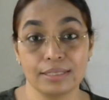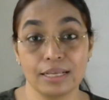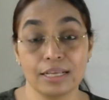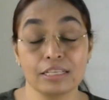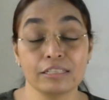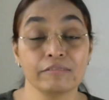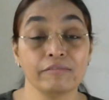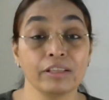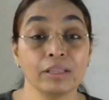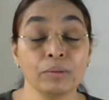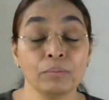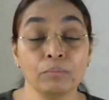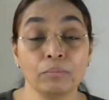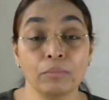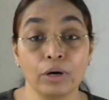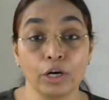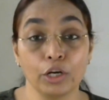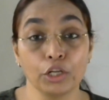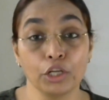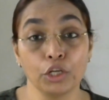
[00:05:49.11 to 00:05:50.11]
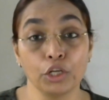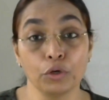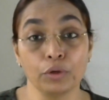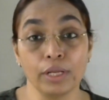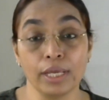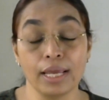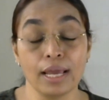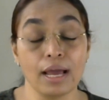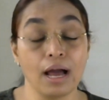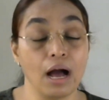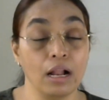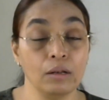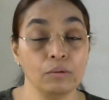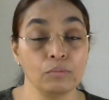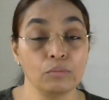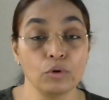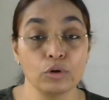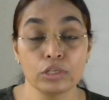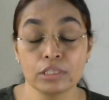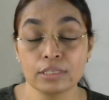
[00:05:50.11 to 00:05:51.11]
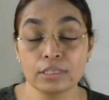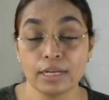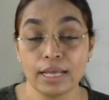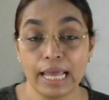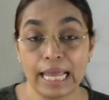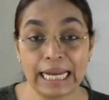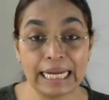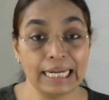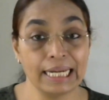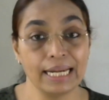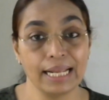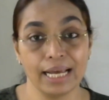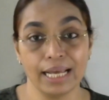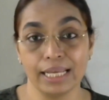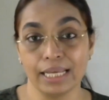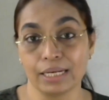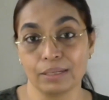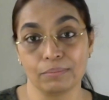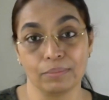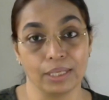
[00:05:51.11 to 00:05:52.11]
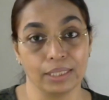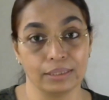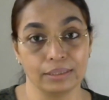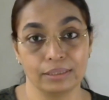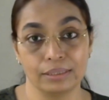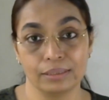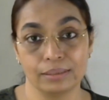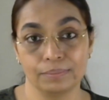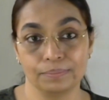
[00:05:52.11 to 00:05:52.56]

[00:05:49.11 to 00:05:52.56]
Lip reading: is with Mercury almost entire month